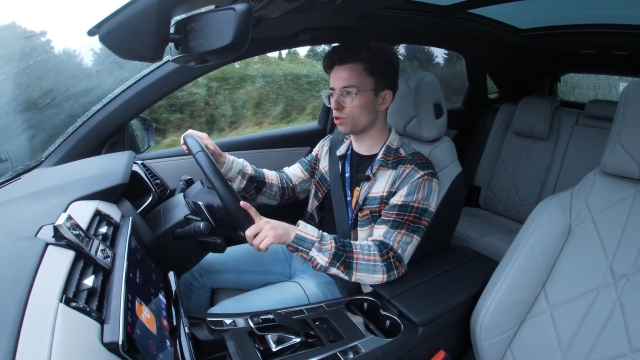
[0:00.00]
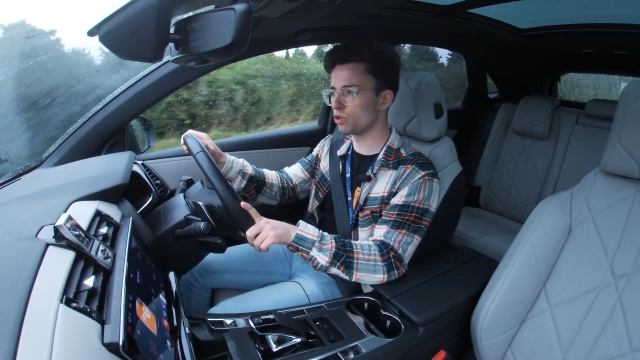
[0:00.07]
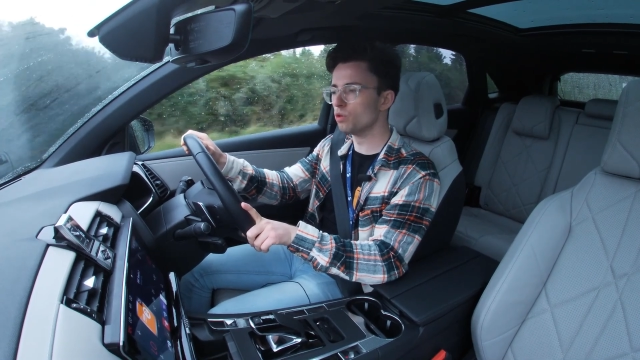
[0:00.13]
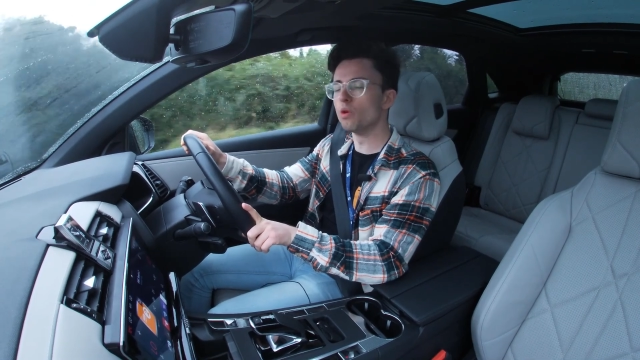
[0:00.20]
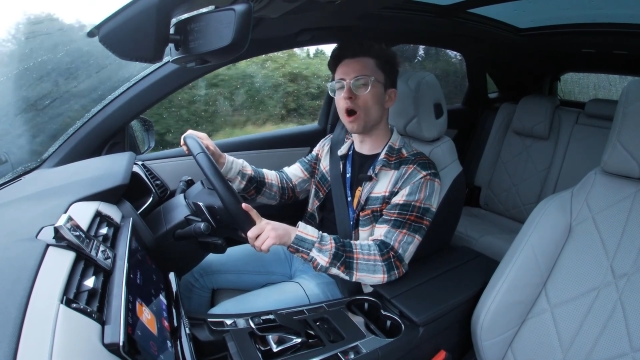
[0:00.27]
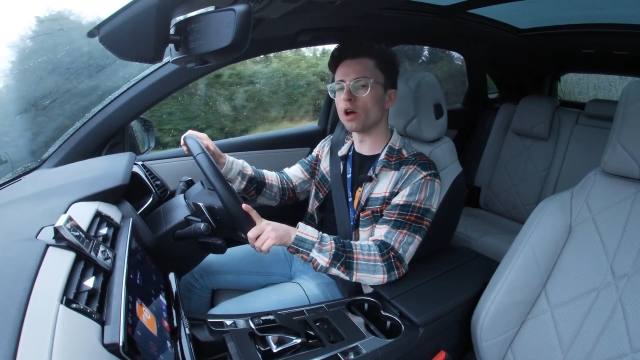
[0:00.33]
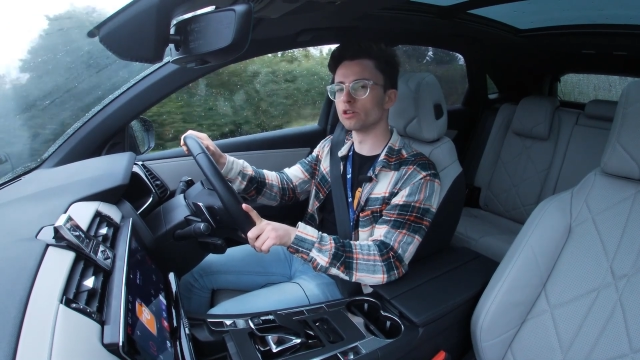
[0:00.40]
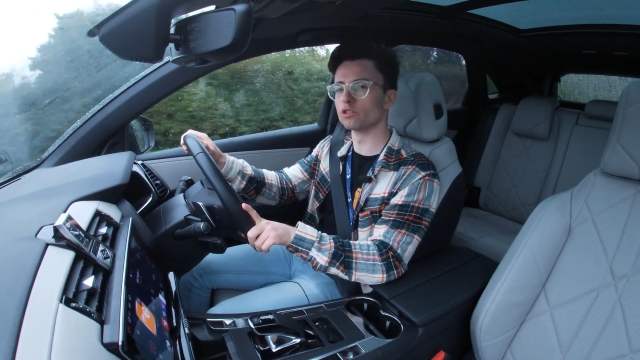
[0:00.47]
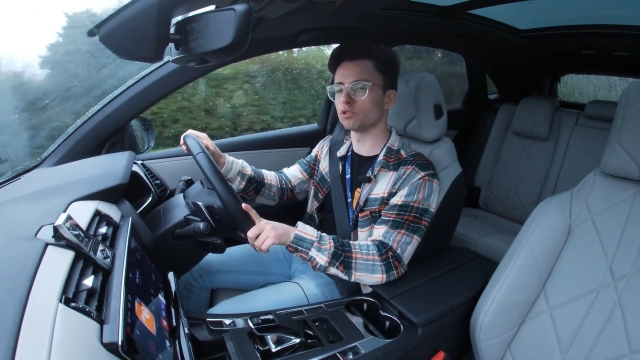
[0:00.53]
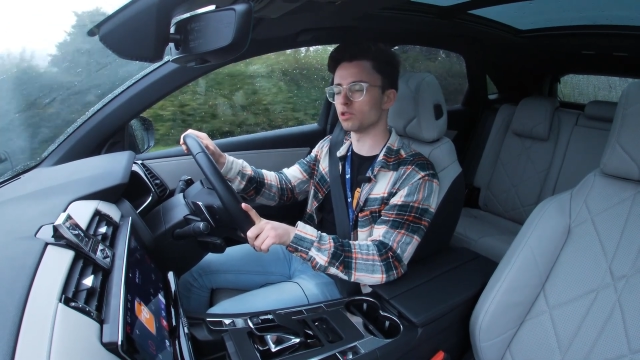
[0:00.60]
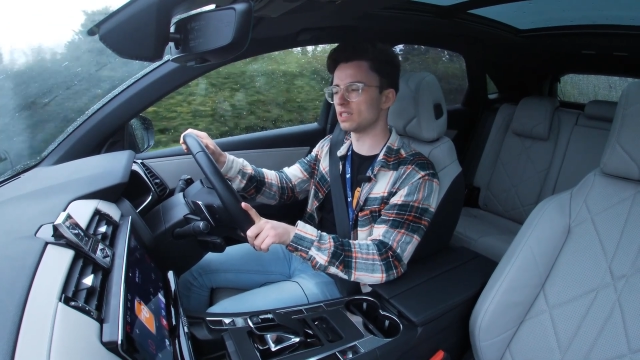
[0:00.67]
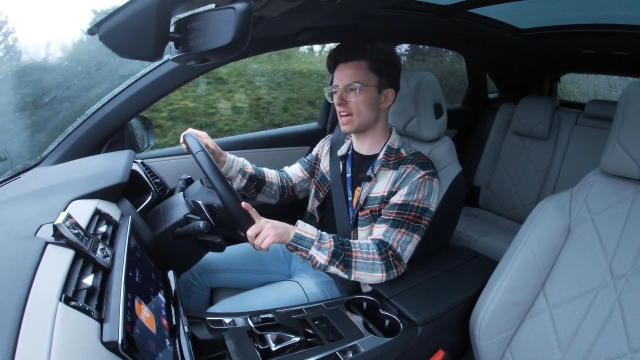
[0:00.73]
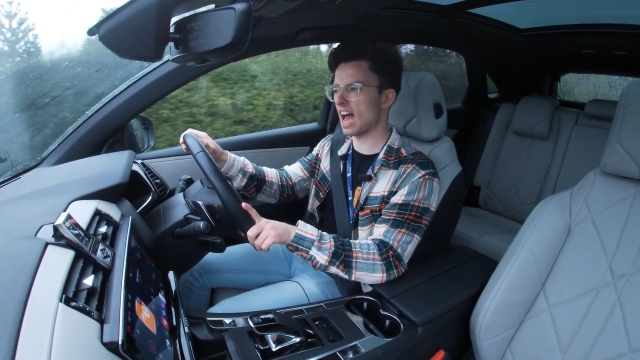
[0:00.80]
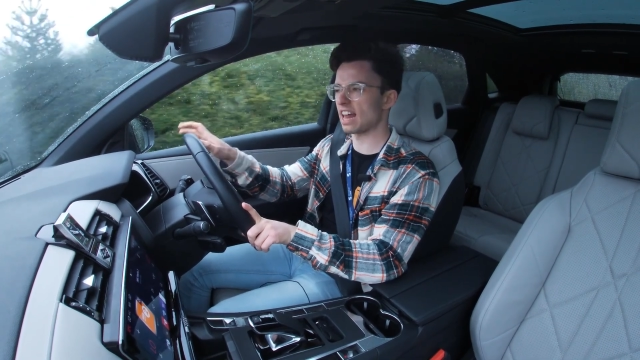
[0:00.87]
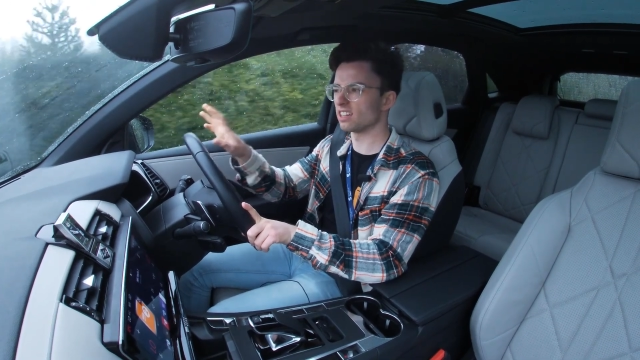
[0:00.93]

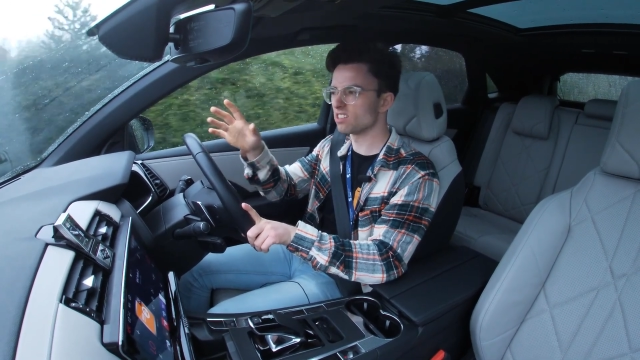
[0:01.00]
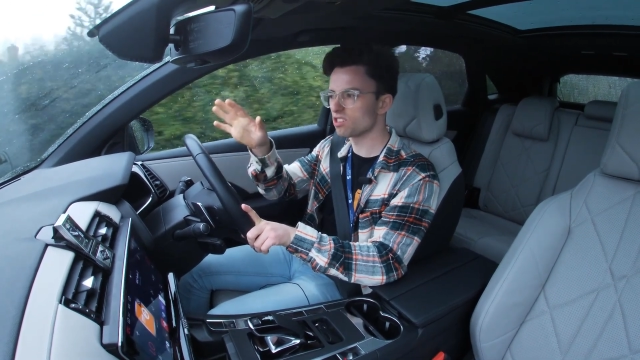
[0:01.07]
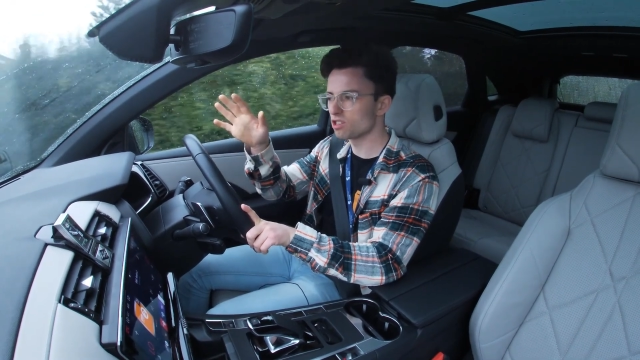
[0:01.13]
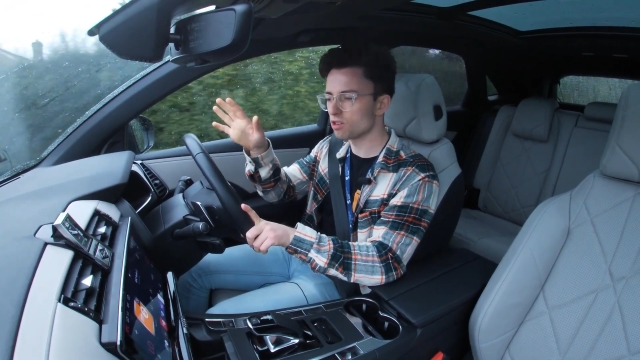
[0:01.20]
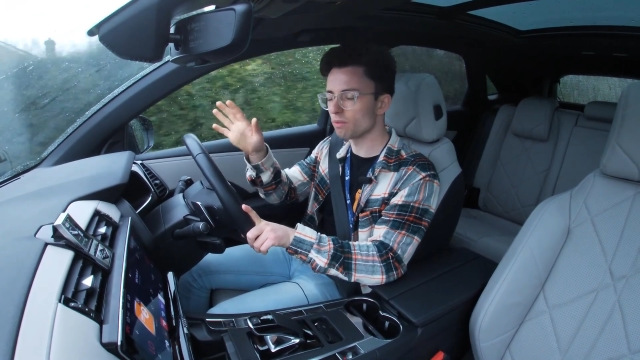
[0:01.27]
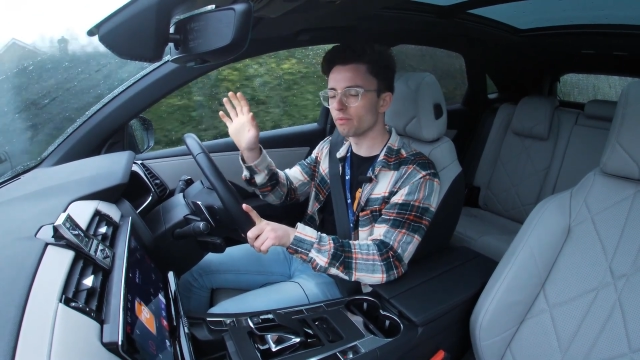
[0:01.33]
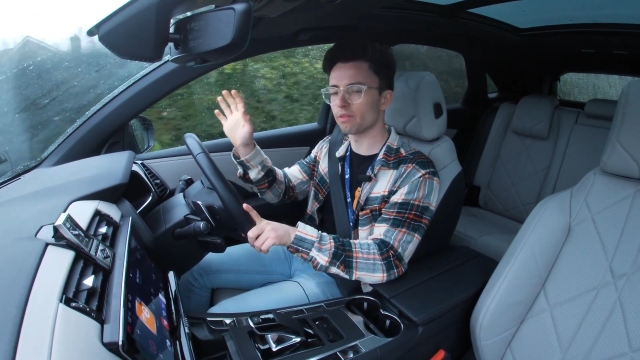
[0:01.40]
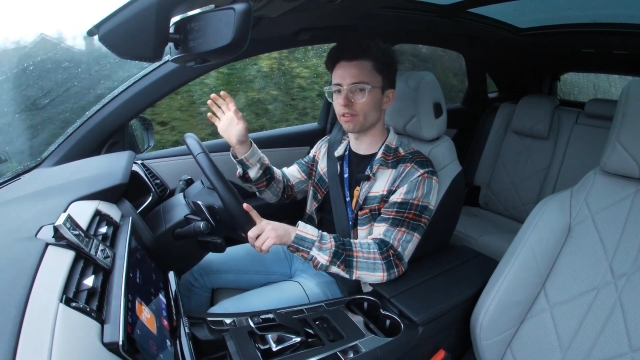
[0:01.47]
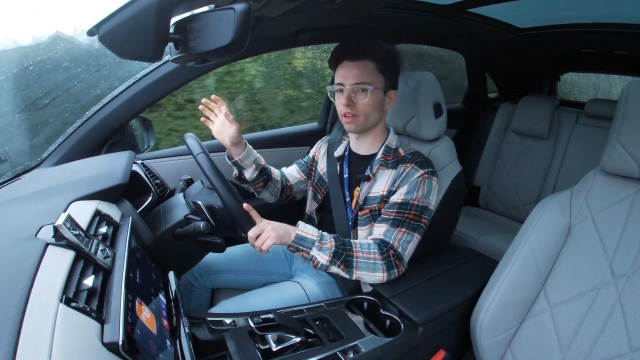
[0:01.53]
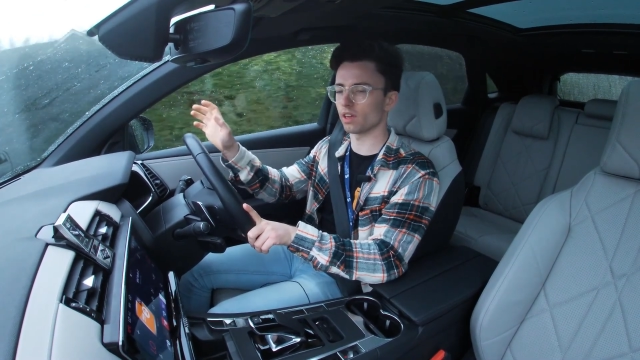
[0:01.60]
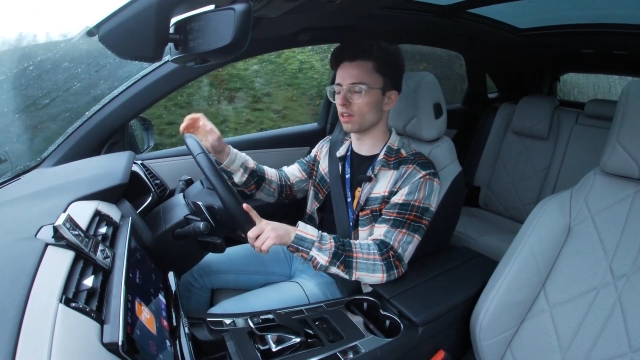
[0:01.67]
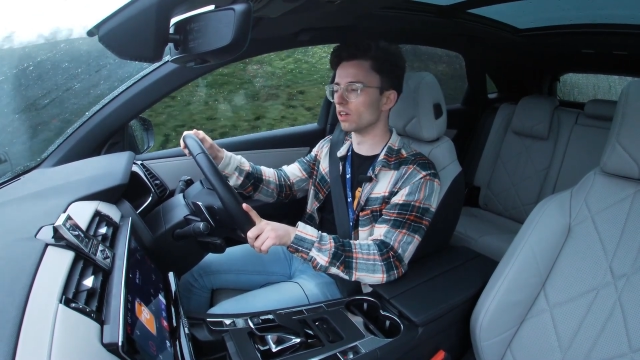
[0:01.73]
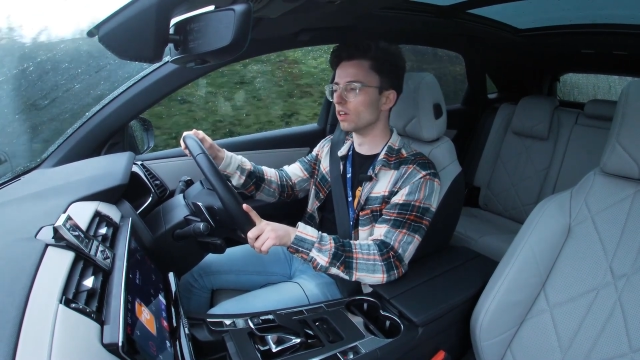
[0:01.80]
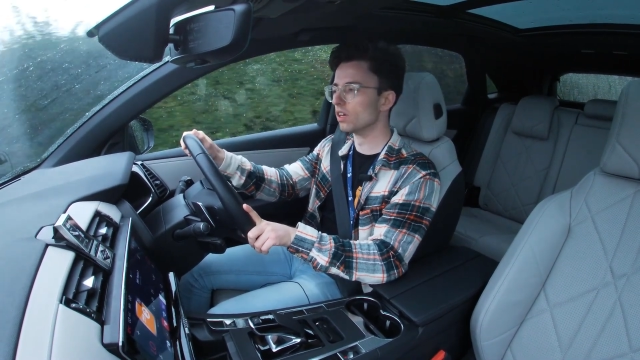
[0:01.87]
200 and something